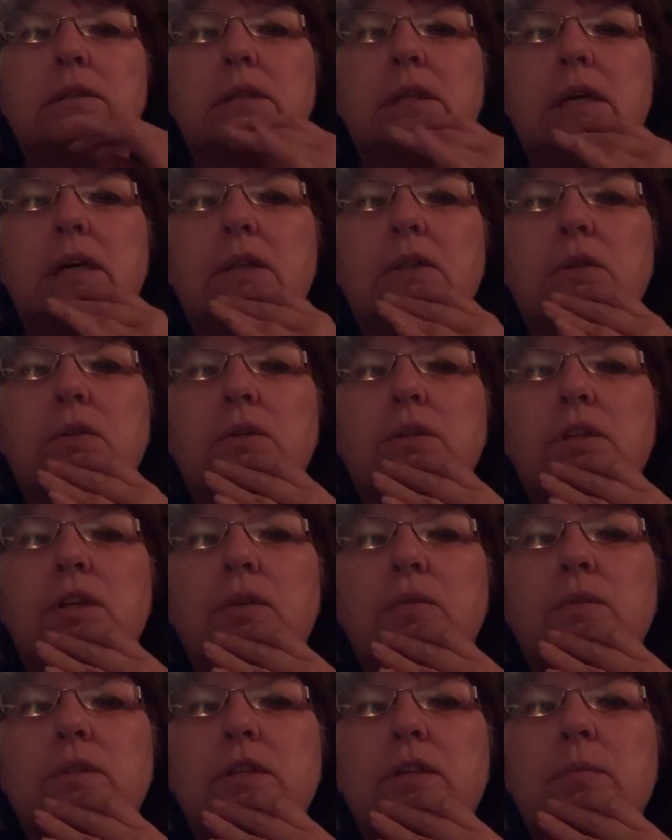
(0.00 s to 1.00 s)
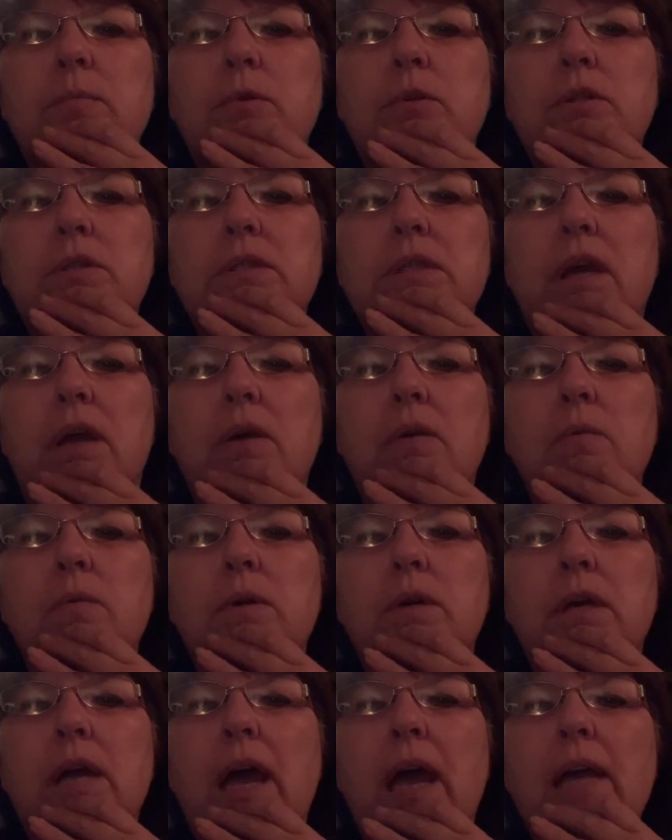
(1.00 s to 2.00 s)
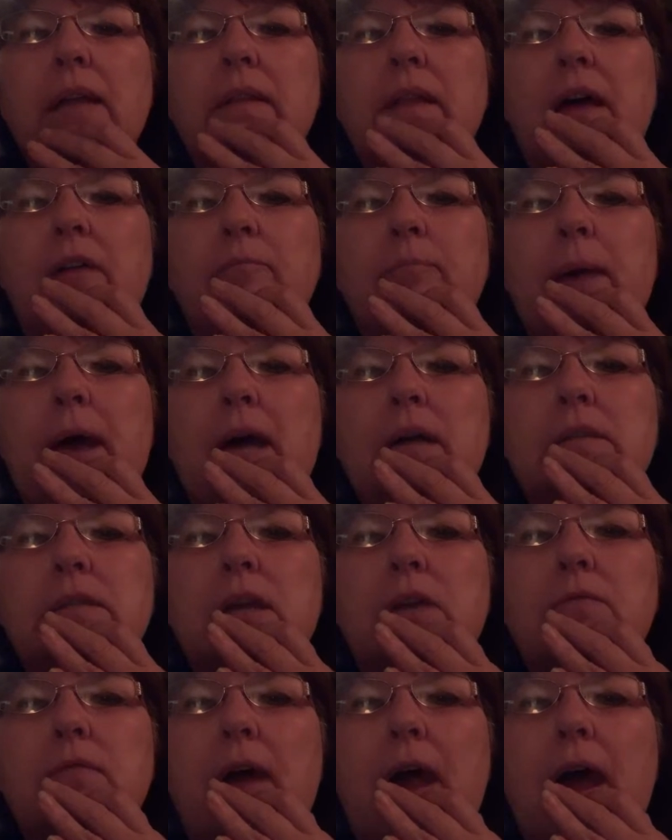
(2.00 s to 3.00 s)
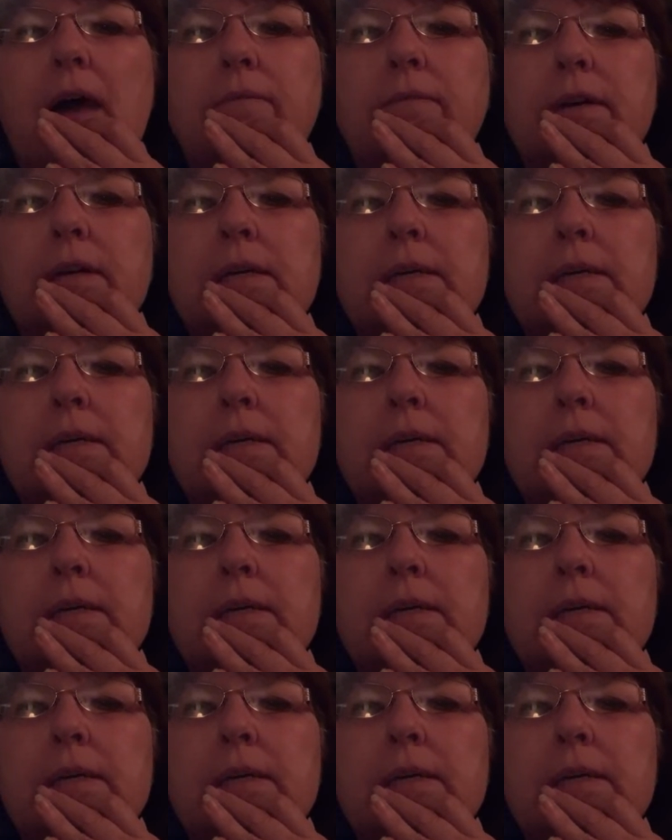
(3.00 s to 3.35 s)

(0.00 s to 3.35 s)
other YouTubers, so I love Pugs05.